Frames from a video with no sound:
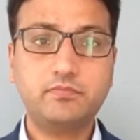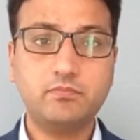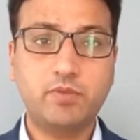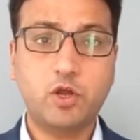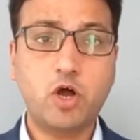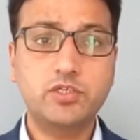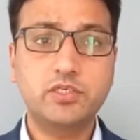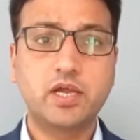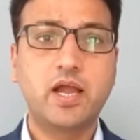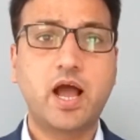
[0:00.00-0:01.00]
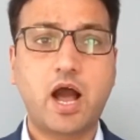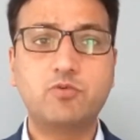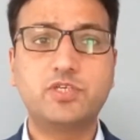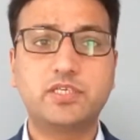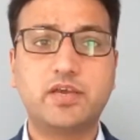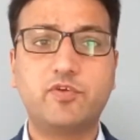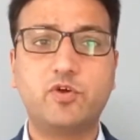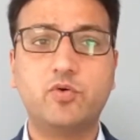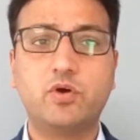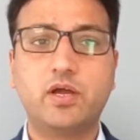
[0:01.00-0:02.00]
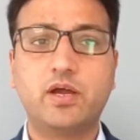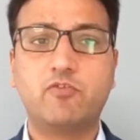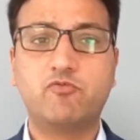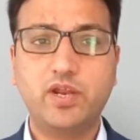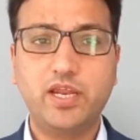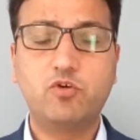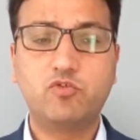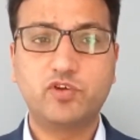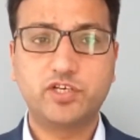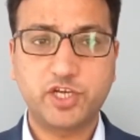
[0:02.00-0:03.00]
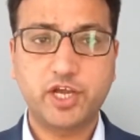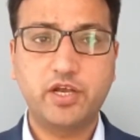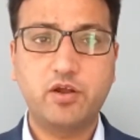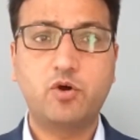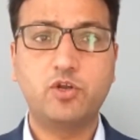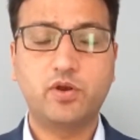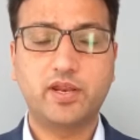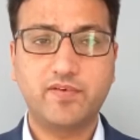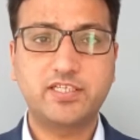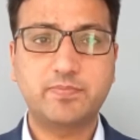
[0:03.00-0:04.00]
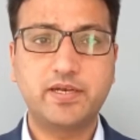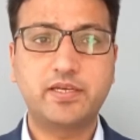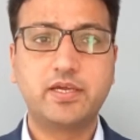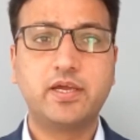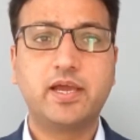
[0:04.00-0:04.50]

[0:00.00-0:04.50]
because houses give you a really good return on your investment,